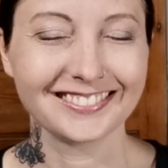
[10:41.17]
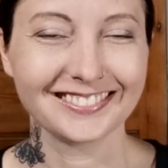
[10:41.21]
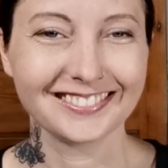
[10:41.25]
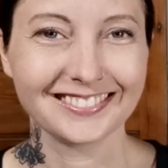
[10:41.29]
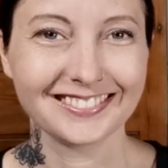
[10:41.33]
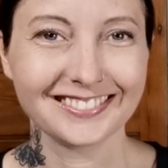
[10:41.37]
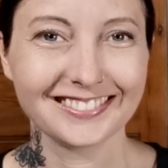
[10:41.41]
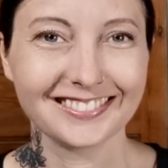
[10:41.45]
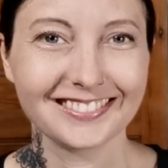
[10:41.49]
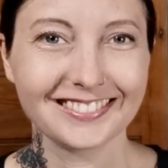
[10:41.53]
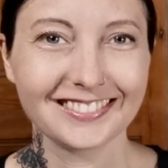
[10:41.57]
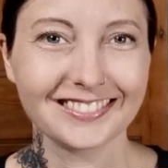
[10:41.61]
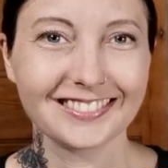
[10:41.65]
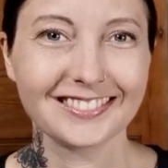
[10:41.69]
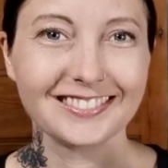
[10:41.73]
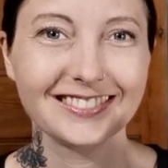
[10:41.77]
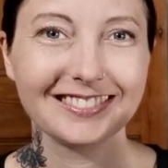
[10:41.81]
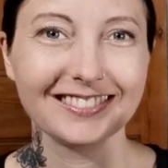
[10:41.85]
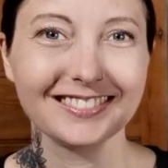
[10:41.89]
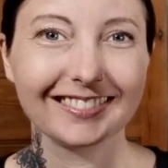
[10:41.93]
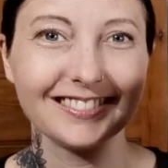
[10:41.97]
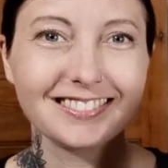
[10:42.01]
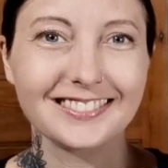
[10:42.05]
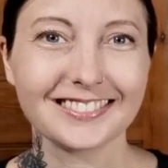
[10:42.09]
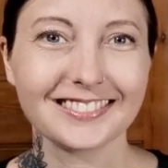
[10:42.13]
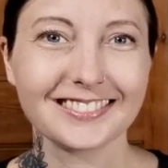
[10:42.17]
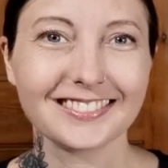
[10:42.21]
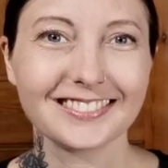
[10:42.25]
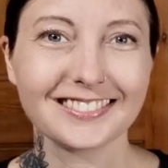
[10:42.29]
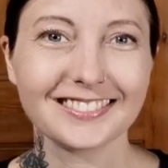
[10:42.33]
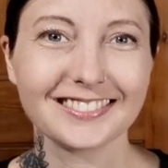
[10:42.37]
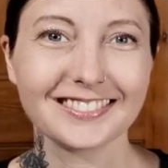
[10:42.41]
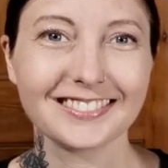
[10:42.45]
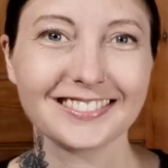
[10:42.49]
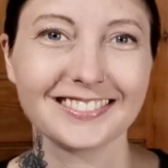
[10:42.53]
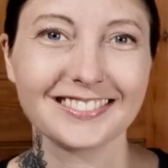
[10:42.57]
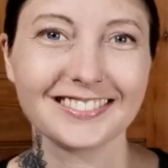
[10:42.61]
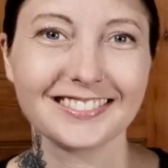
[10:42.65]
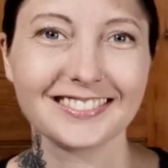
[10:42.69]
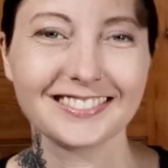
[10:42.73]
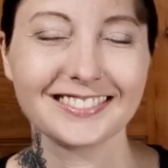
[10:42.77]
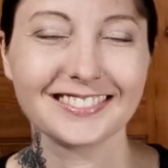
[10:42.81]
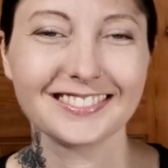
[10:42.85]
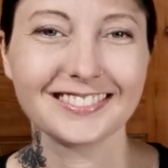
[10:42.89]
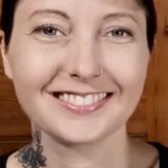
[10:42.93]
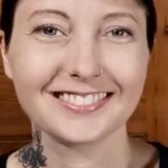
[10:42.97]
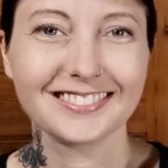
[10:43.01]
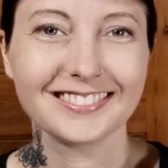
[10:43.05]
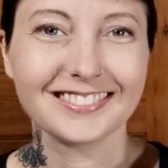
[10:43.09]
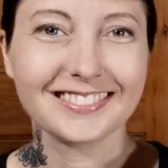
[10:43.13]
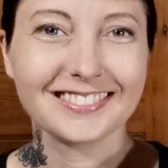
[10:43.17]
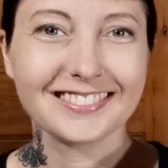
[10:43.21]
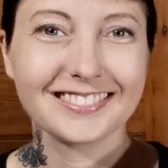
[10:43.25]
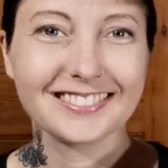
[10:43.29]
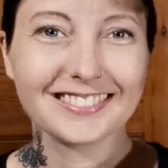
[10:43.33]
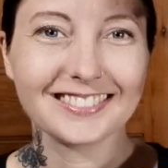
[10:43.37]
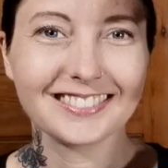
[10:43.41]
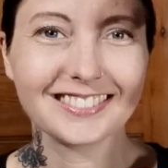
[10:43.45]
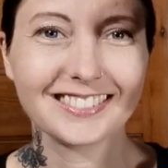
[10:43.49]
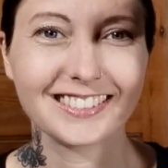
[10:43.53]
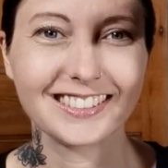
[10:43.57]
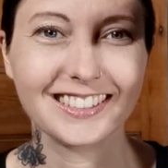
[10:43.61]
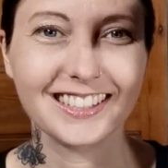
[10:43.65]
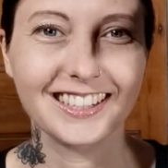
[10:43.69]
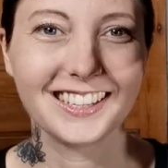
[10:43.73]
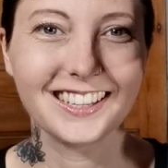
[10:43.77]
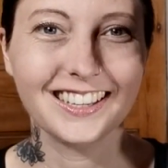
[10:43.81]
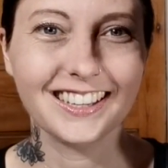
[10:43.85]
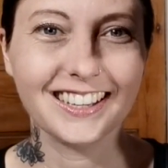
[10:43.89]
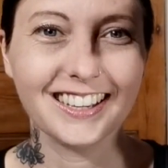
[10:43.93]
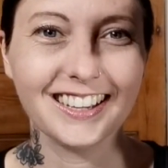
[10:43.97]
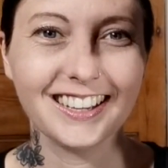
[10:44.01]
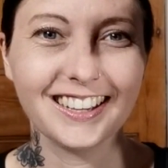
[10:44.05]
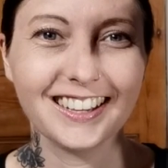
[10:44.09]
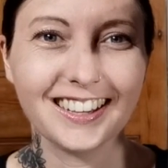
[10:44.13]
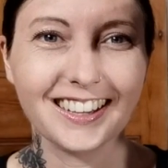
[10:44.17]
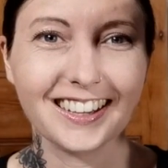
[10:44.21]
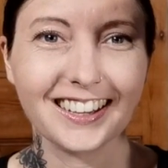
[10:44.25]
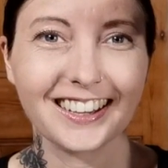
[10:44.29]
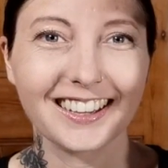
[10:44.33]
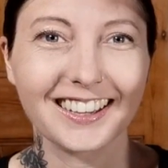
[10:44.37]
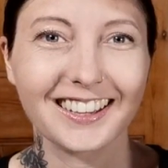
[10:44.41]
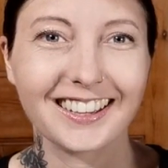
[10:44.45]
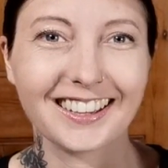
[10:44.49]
(not speaking)